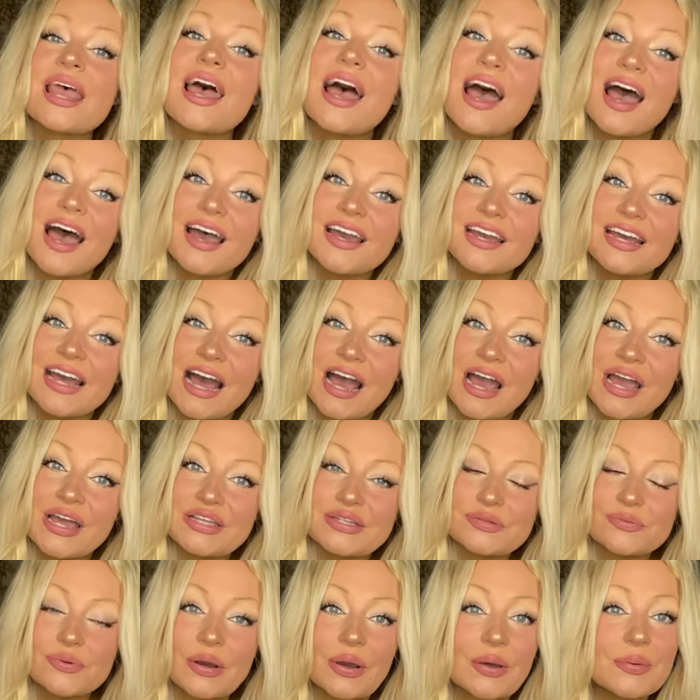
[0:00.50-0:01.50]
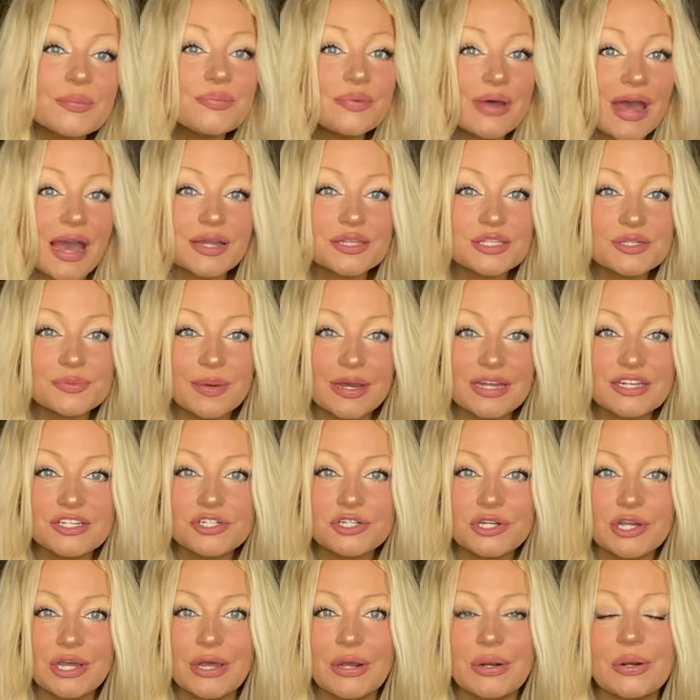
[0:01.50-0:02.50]
Hi guys, welcome back to my
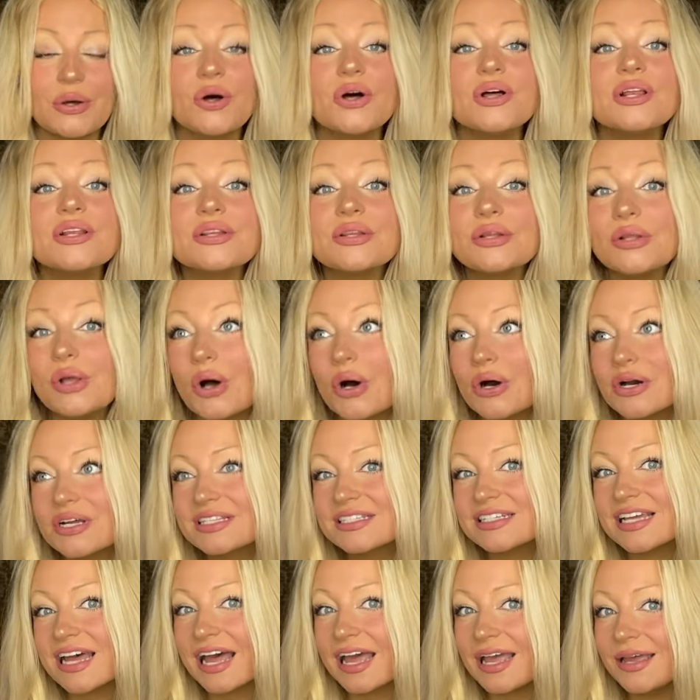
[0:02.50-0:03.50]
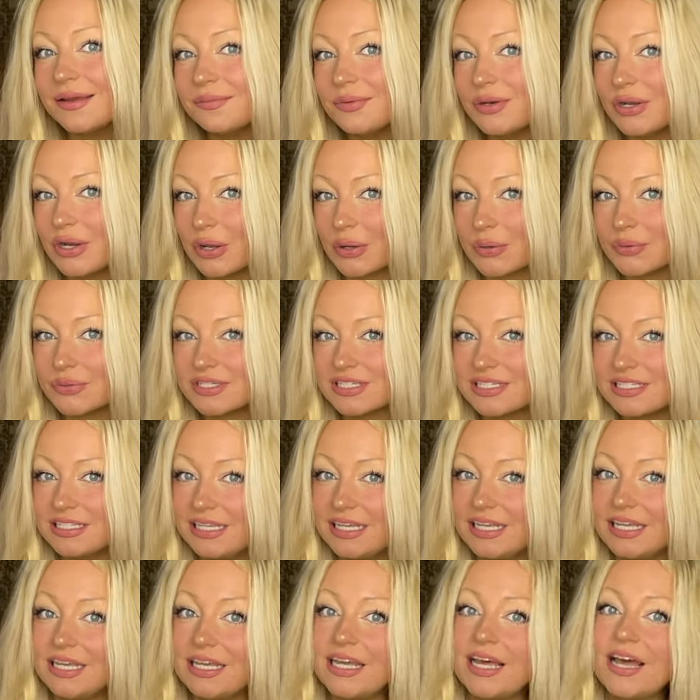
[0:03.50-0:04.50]
channel. Long time no
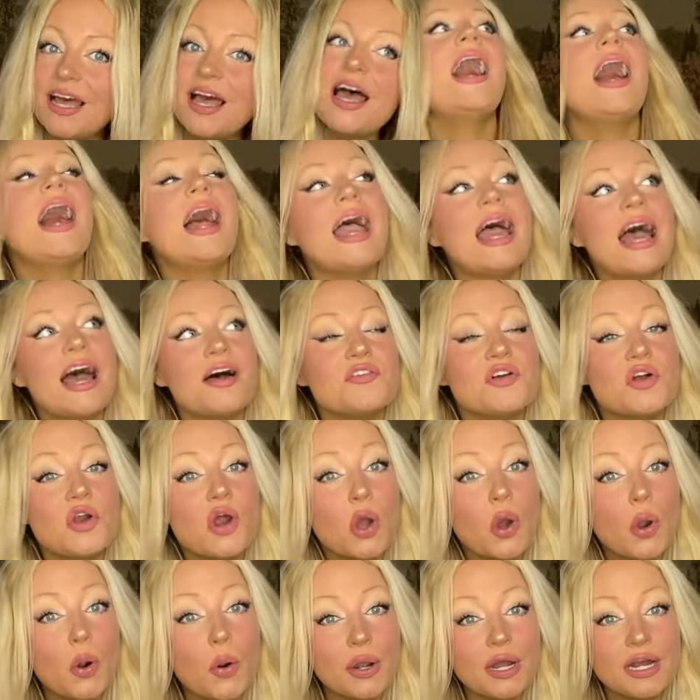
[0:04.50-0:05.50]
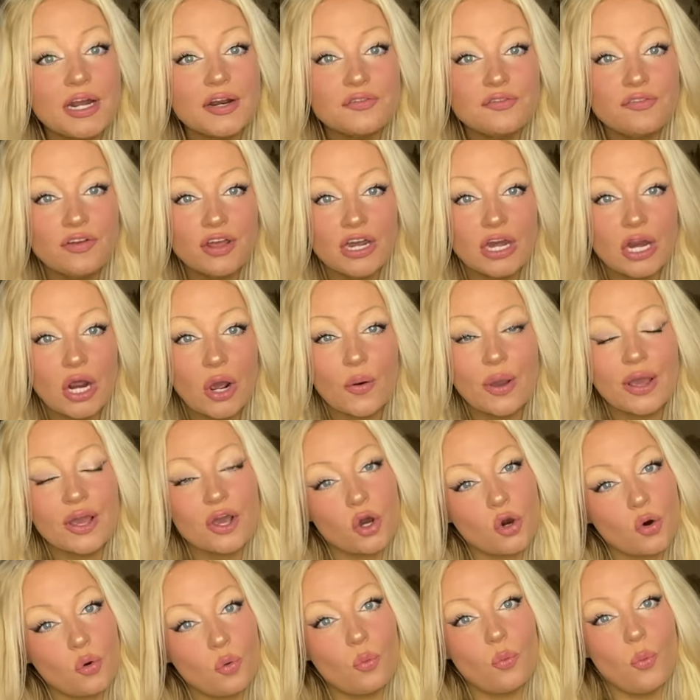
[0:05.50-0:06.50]
see. I haven't recorded a video in
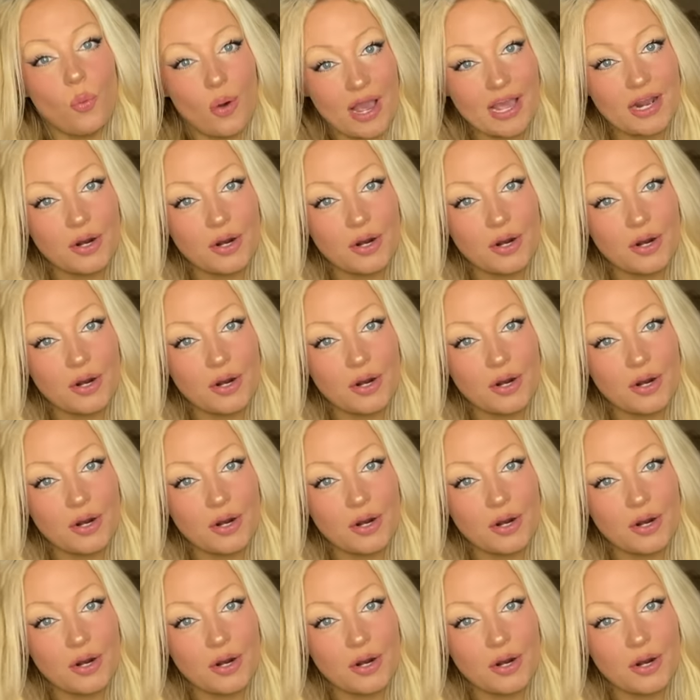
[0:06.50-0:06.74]
quite